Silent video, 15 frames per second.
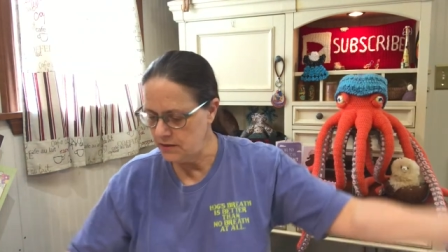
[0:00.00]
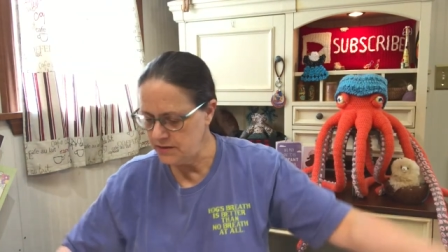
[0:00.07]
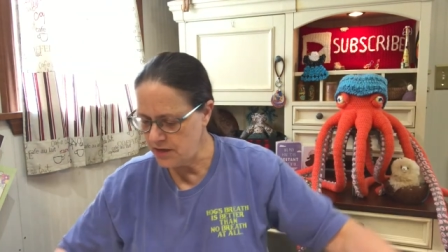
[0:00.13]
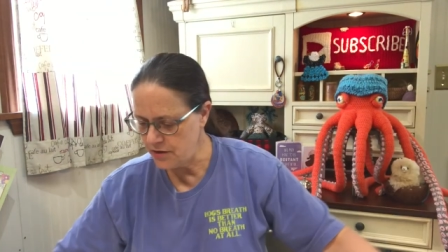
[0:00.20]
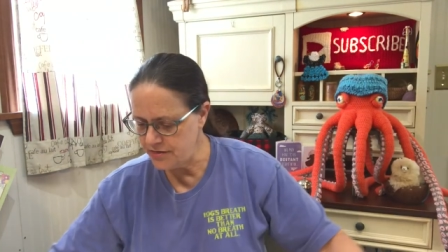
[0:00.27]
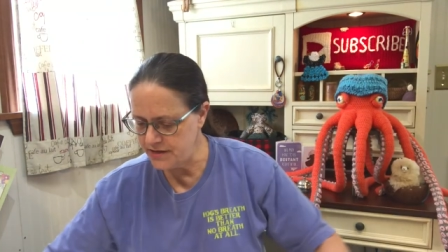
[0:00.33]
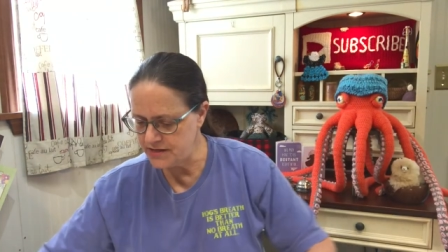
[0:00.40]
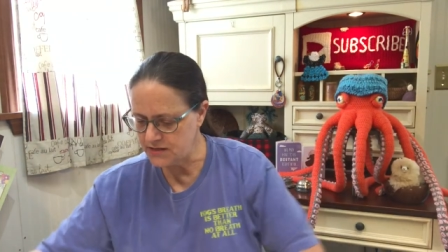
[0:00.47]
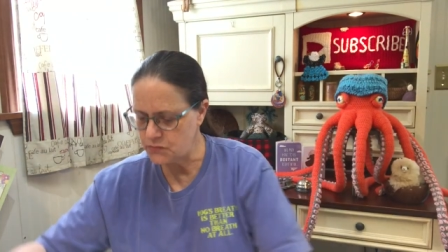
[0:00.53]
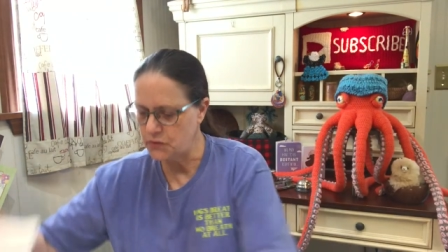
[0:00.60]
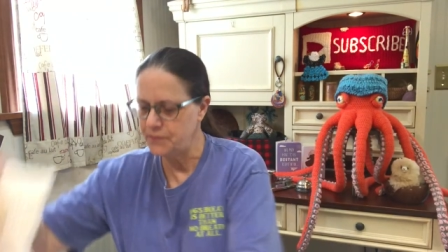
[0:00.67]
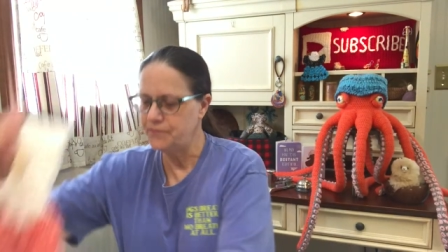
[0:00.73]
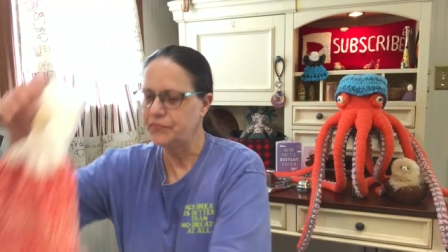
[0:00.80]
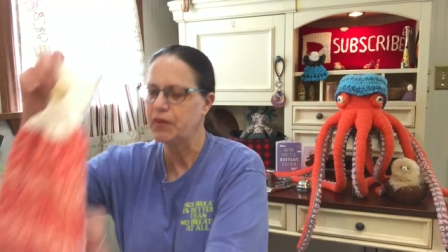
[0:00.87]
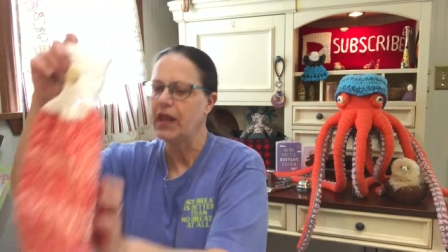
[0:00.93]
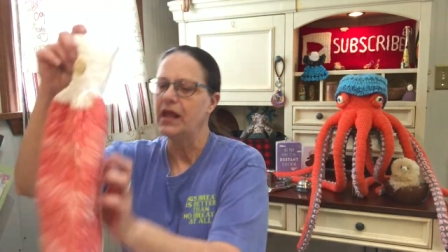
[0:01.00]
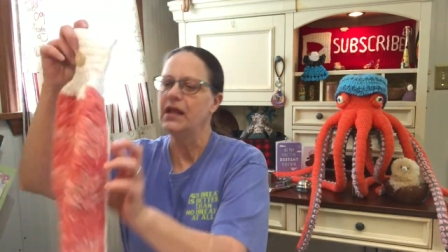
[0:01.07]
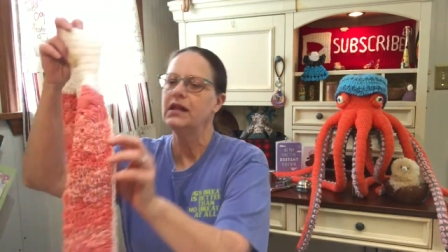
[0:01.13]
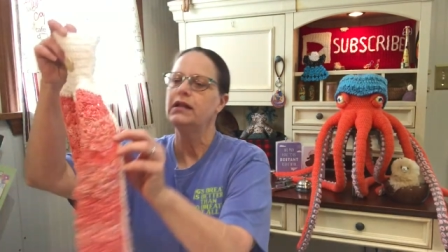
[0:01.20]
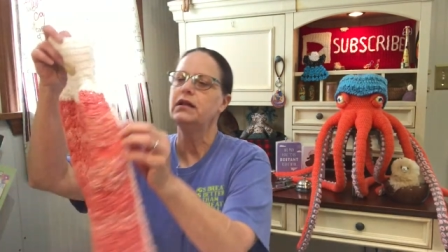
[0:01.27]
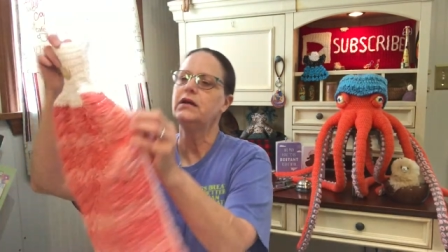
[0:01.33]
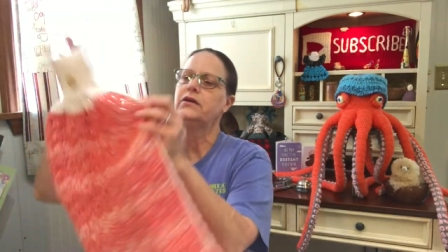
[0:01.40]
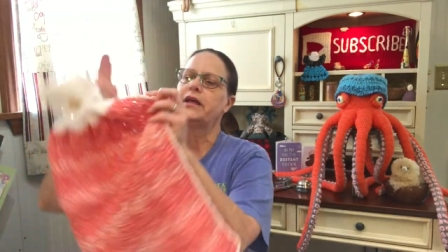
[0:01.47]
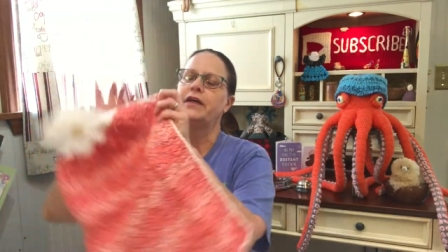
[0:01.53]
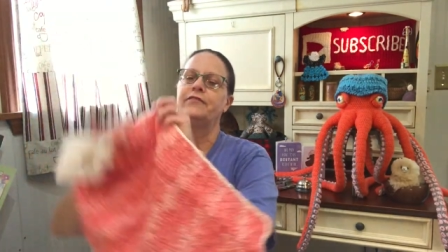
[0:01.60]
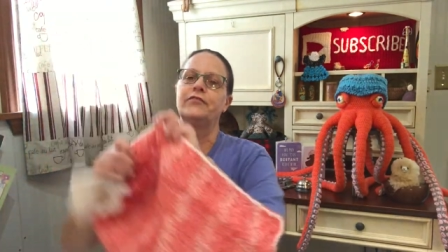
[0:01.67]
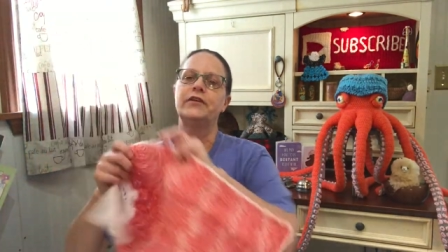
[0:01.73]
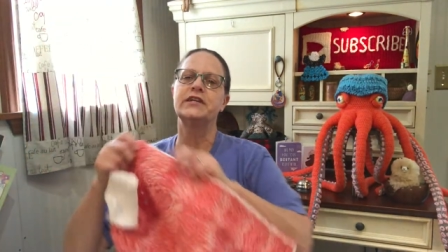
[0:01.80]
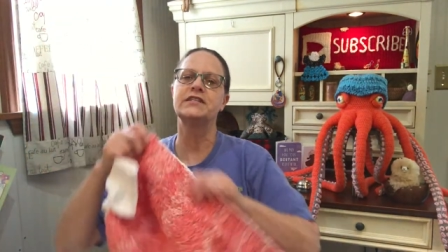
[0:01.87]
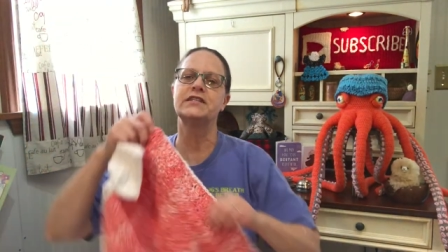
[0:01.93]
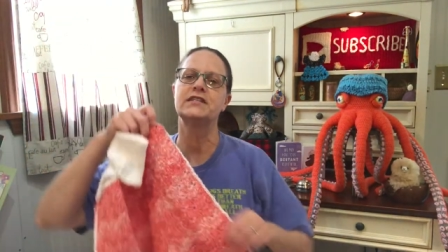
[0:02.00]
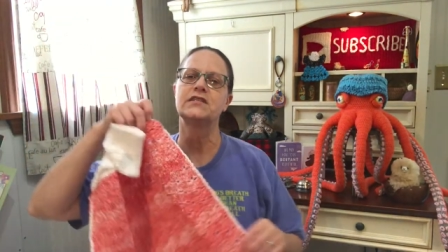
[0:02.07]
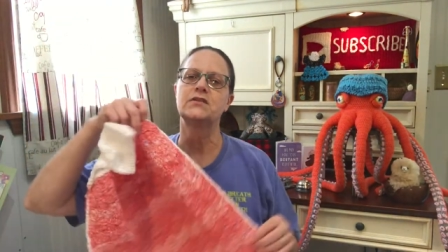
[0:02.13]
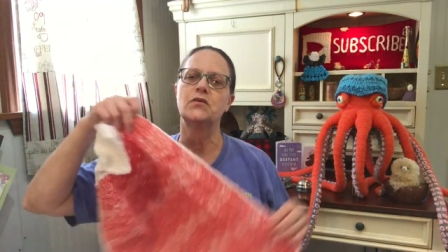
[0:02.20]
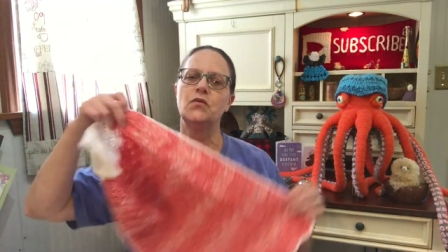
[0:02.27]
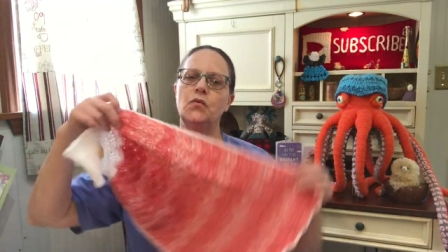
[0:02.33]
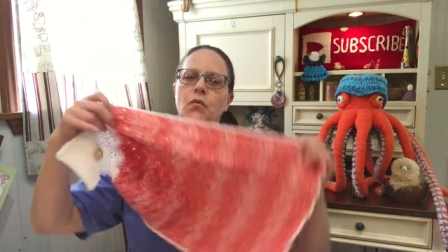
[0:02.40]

now this one. Okay, for instance,